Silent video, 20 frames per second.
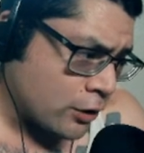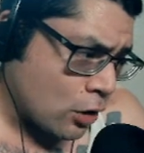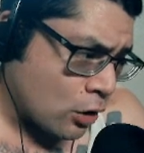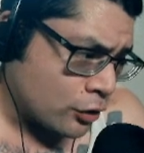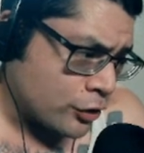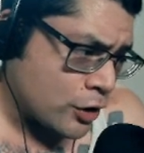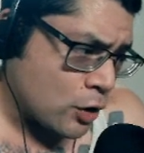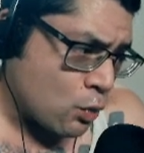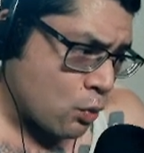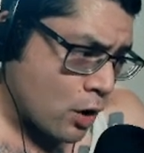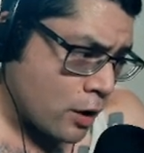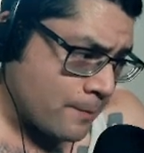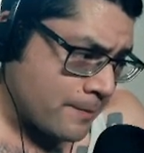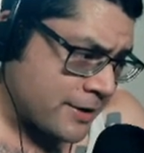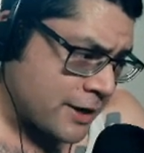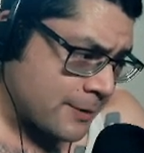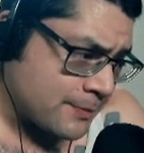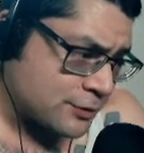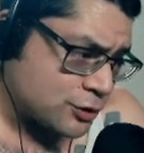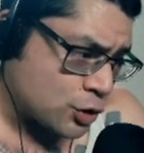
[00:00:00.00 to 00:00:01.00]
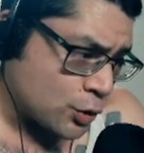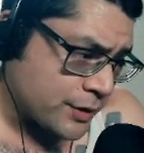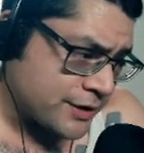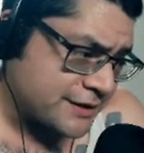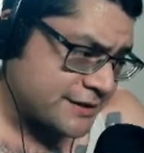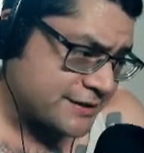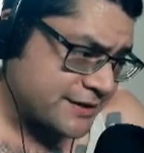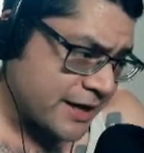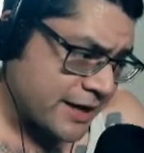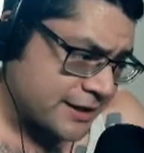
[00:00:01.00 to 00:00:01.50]
only one minute between
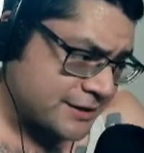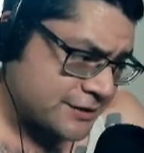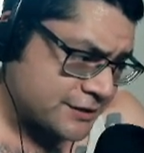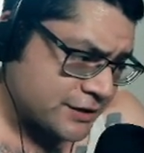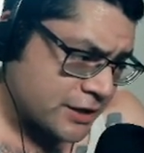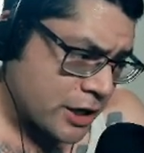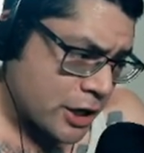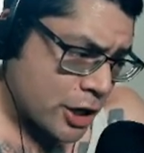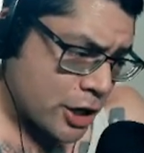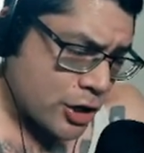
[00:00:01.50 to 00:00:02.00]
sets,